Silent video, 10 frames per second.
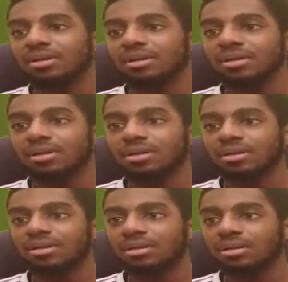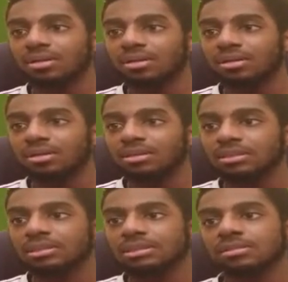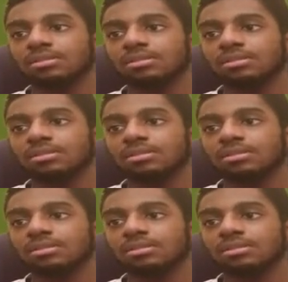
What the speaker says: Nobody speaks.